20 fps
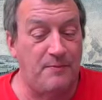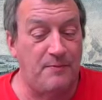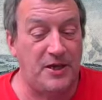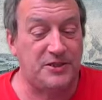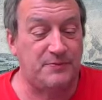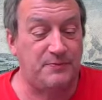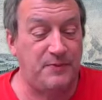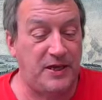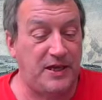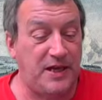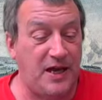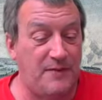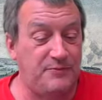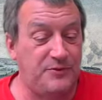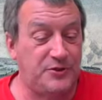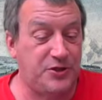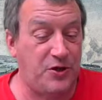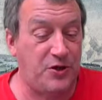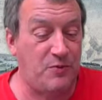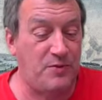must
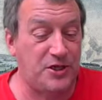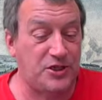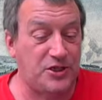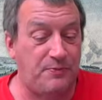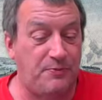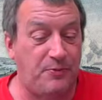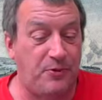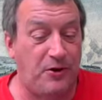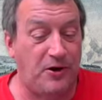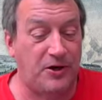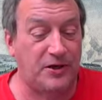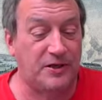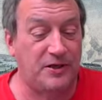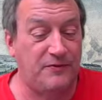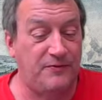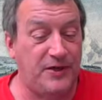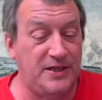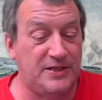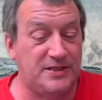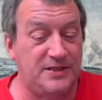become so much a
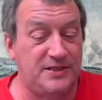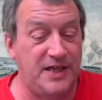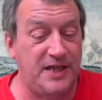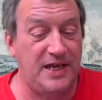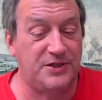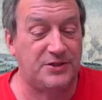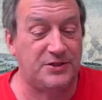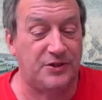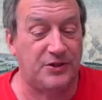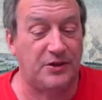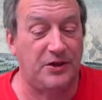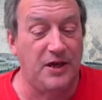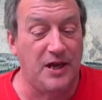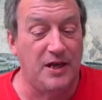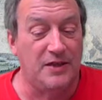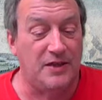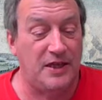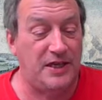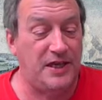part of his nature